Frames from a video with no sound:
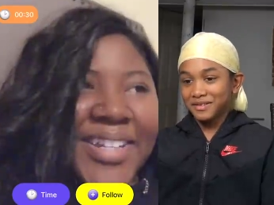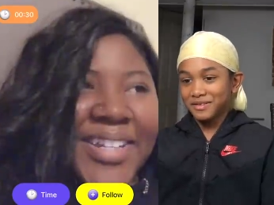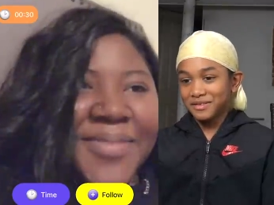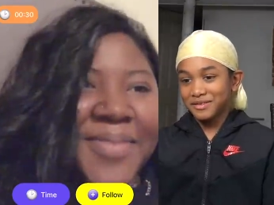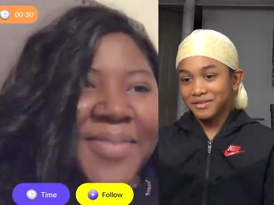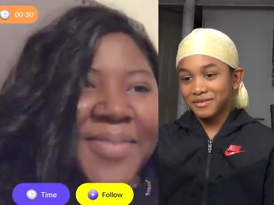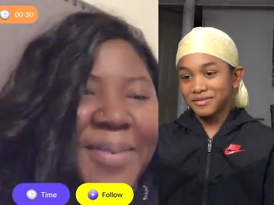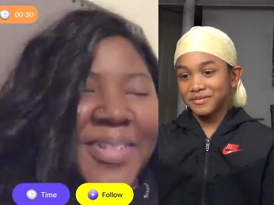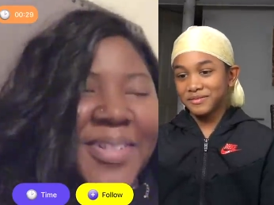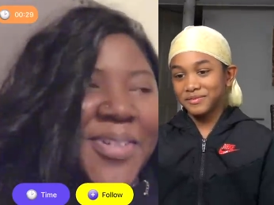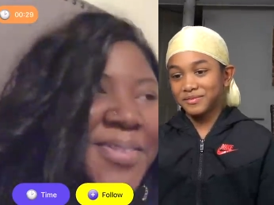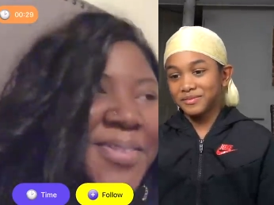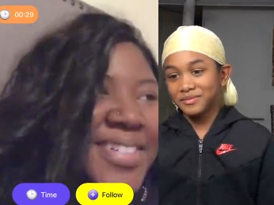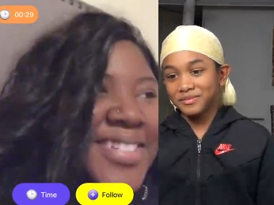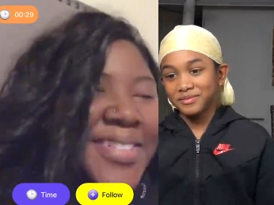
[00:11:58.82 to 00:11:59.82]
Speaker 1: How
Speaker 2: was
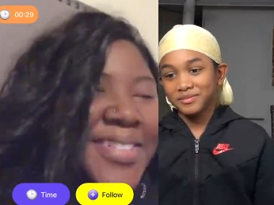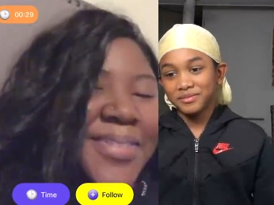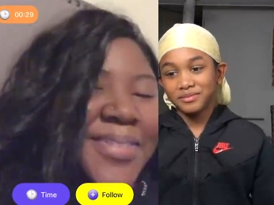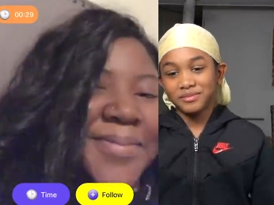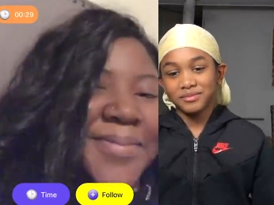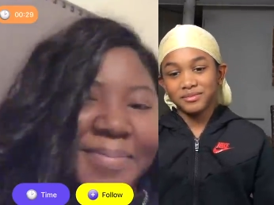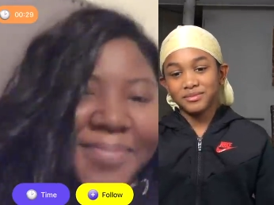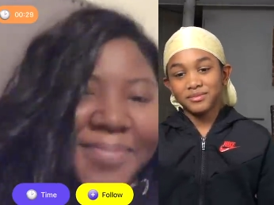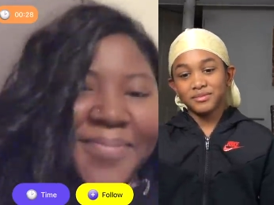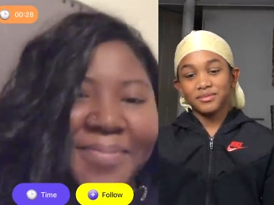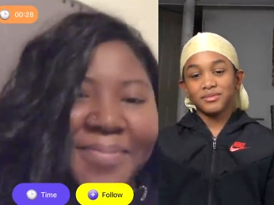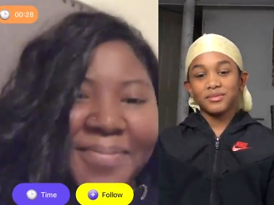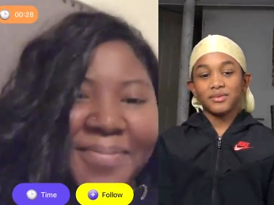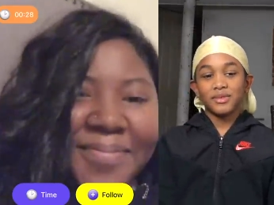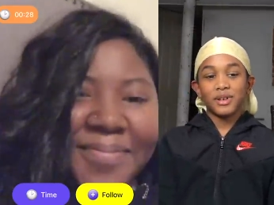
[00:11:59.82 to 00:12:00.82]
yours?
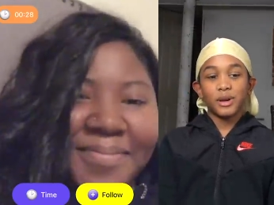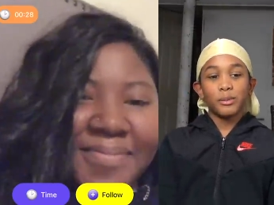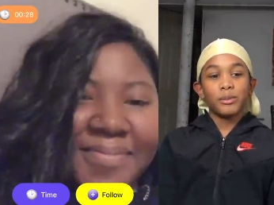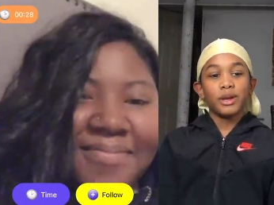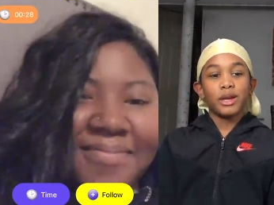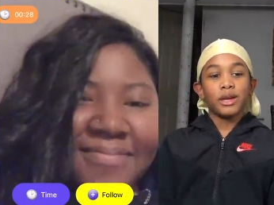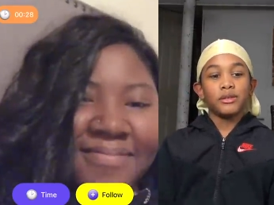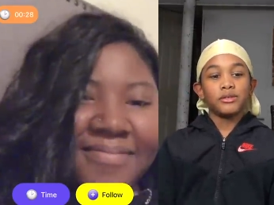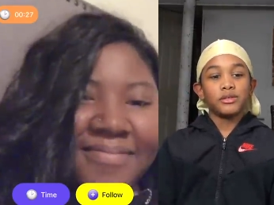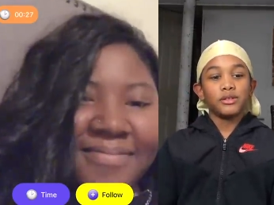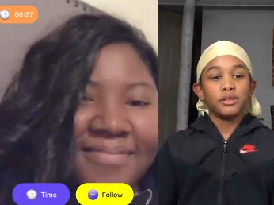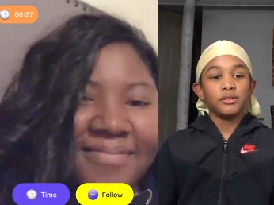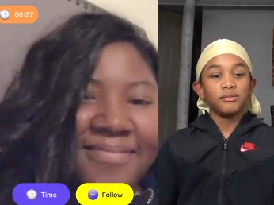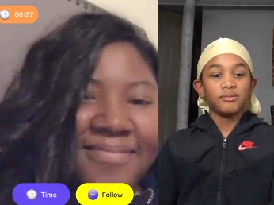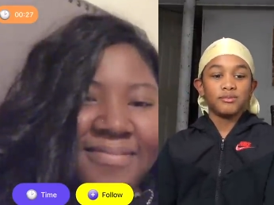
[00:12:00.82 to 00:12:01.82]

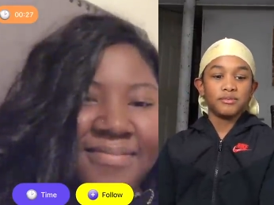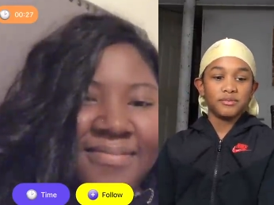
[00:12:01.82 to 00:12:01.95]
Speaker 1: Amazing.